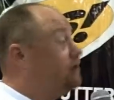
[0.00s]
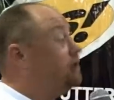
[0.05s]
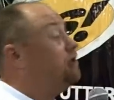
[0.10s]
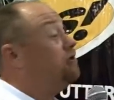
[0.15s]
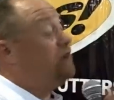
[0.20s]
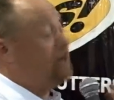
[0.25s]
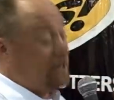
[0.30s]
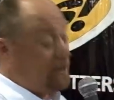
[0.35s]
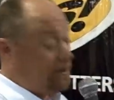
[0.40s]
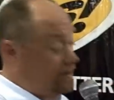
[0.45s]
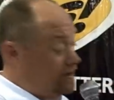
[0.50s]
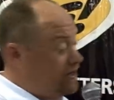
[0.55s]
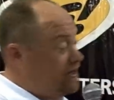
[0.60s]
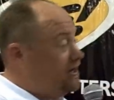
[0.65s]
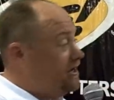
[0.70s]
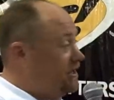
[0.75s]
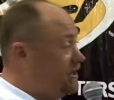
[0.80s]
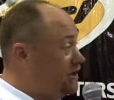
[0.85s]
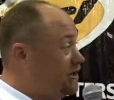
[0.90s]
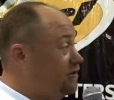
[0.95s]
including
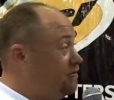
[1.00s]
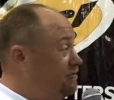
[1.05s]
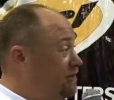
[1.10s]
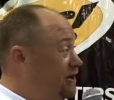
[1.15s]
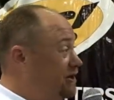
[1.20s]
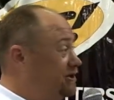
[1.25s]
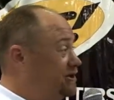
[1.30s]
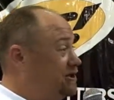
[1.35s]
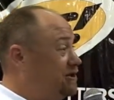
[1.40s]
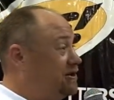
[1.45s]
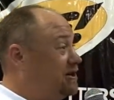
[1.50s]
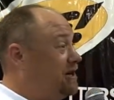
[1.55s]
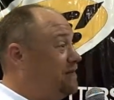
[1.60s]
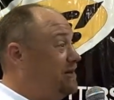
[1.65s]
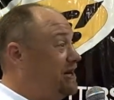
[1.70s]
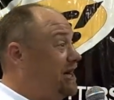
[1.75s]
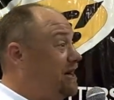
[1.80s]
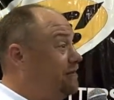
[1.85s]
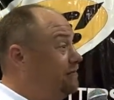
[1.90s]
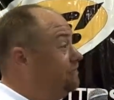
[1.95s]
the new putters that are
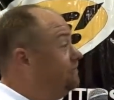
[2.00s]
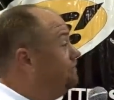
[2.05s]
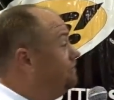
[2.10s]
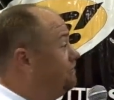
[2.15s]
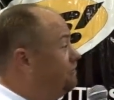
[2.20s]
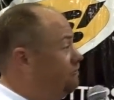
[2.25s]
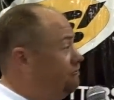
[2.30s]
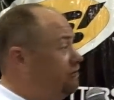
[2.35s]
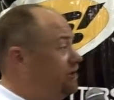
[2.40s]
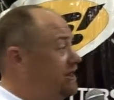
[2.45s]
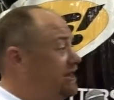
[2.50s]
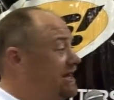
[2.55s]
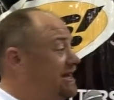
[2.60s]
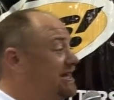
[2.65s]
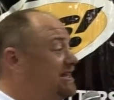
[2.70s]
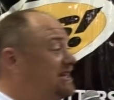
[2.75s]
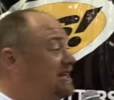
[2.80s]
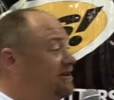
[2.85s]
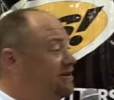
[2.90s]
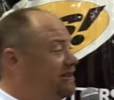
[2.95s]
coming out, where do they get